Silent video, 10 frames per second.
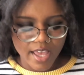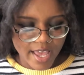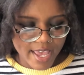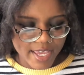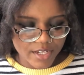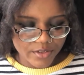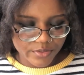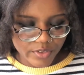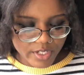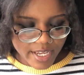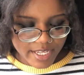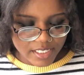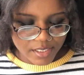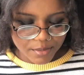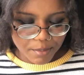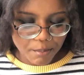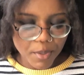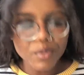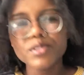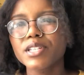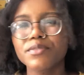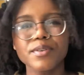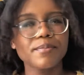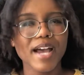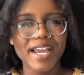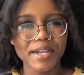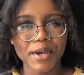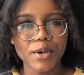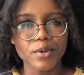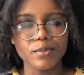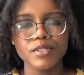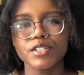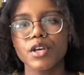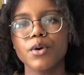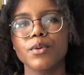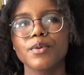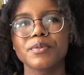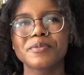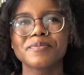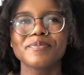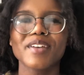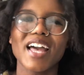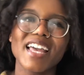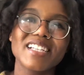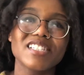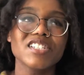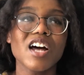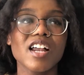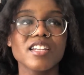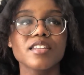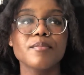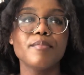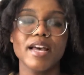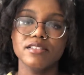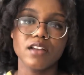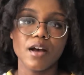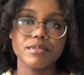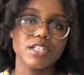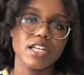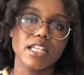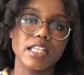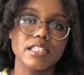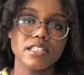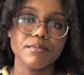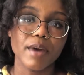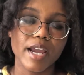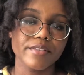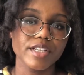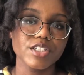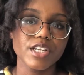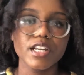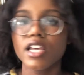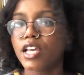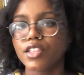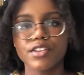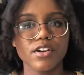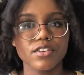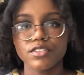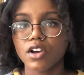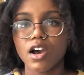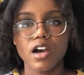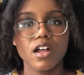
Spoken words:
And Funda is mostly for buying homes, so it's not the best option, at least in my region. There are not a